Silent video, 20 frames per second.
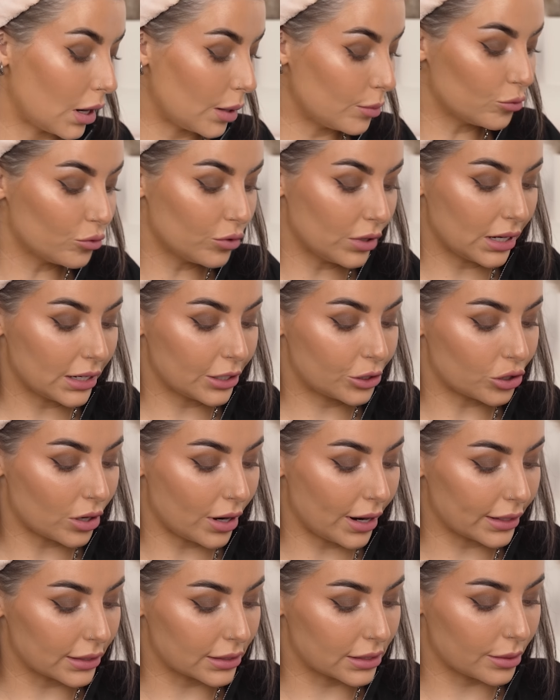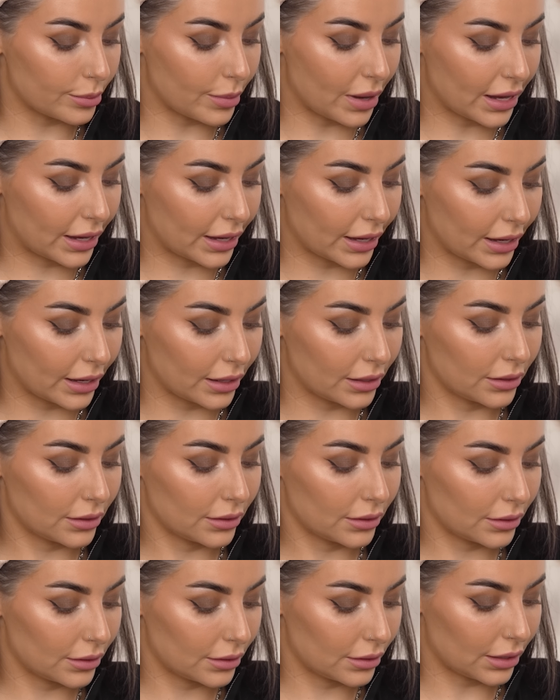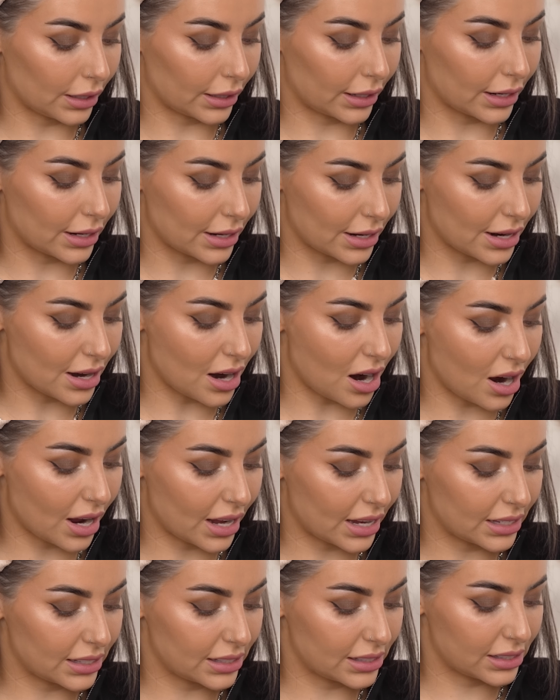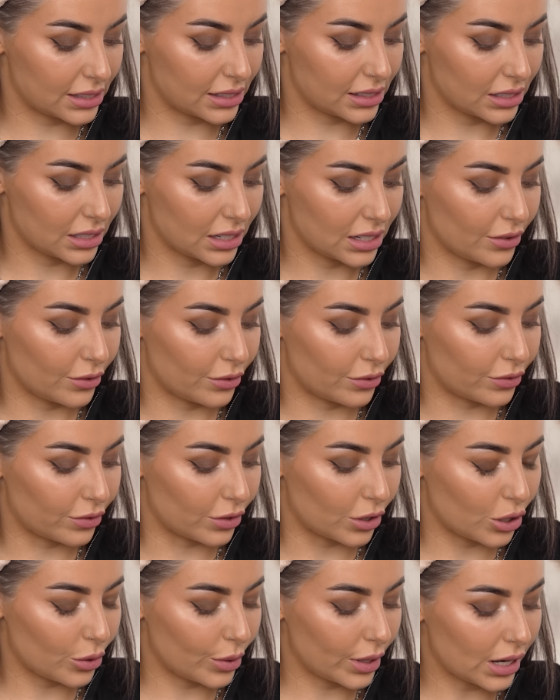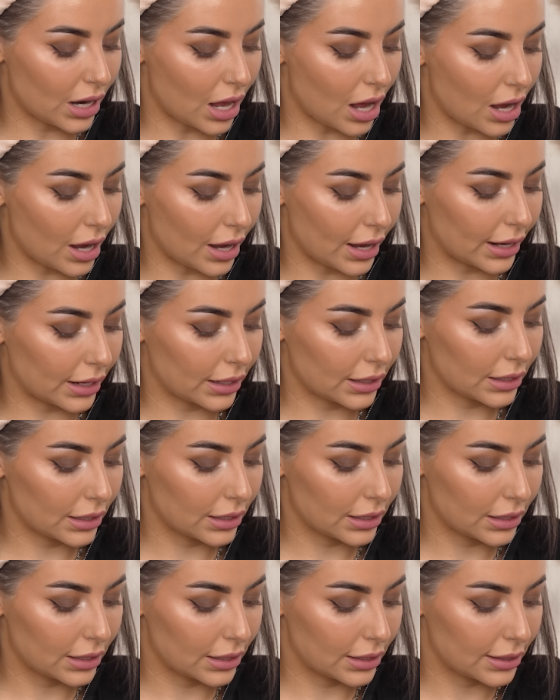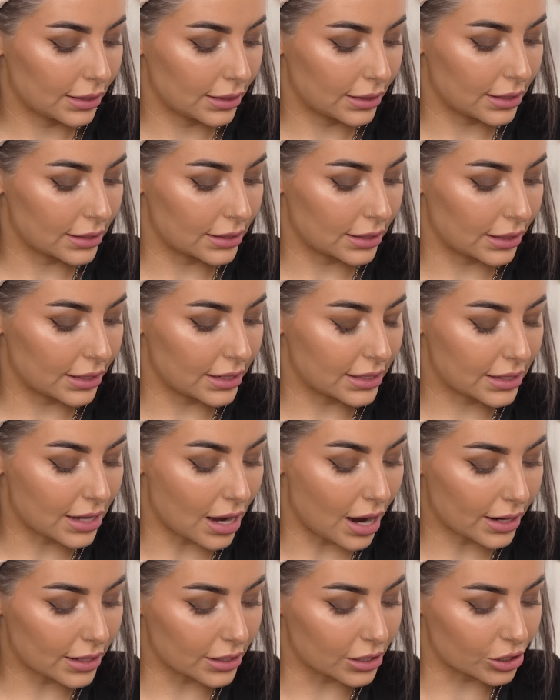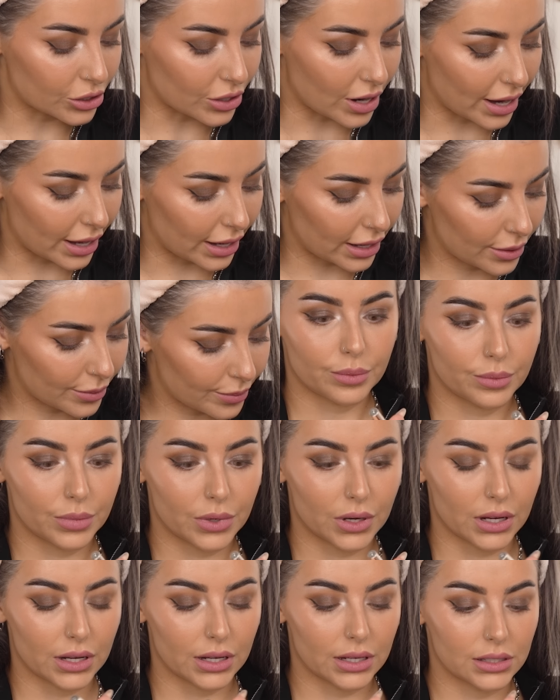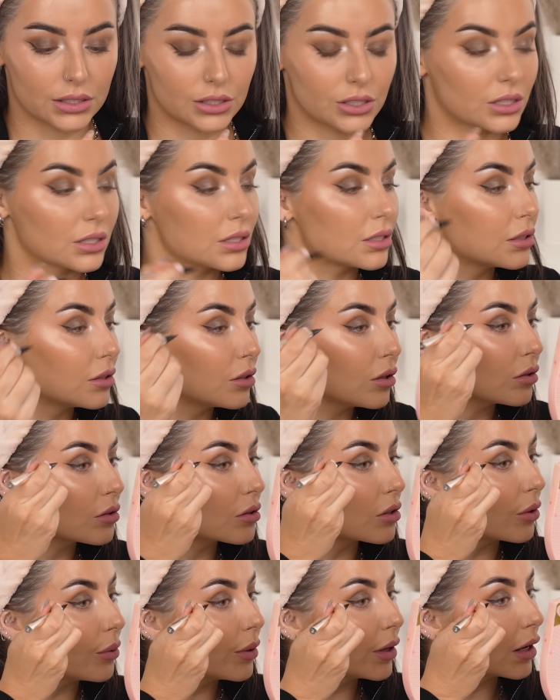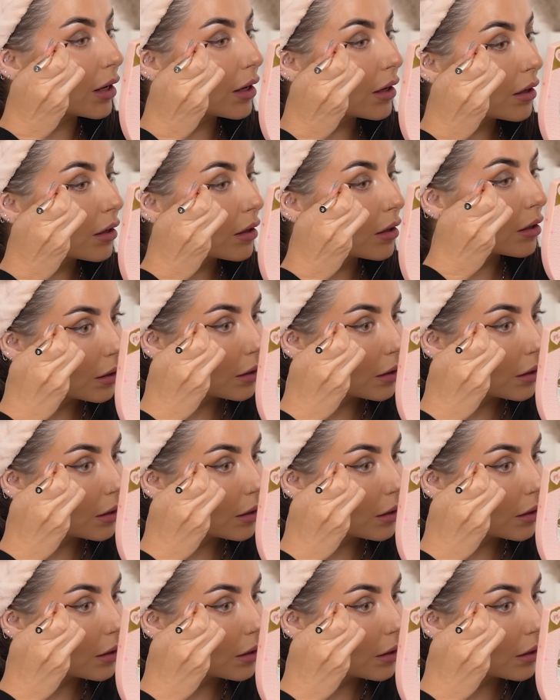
I'm really trying to make it like a nice fluid line that's at least kind of straight, but it's just not doing it.